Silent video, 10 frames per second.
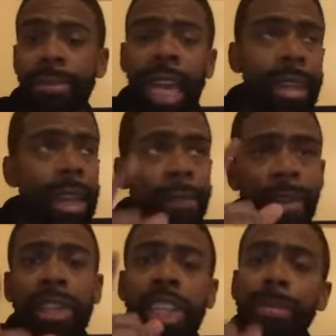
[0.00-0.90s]
I think
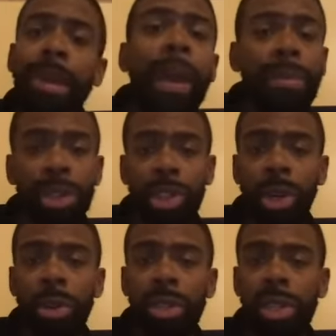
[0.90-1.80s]
Friendship Baptist
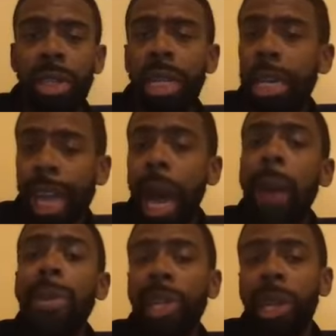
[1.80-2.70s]
Church, because I, I,
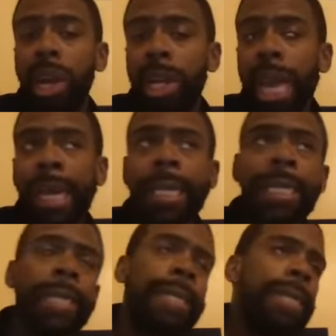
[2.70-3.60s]
went to Clark Atlanta
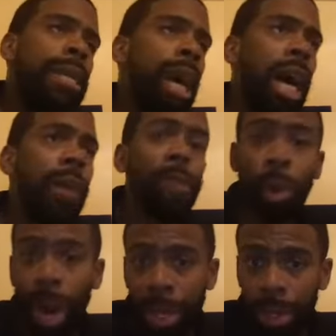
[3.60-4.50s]
um, for
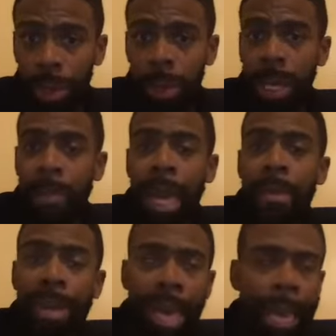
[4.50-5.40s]
grad school to get my
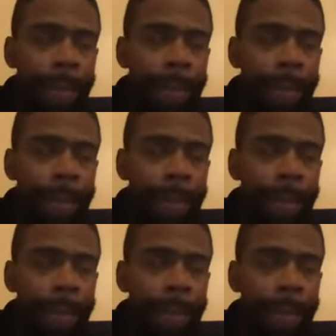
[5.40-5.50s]
MBA.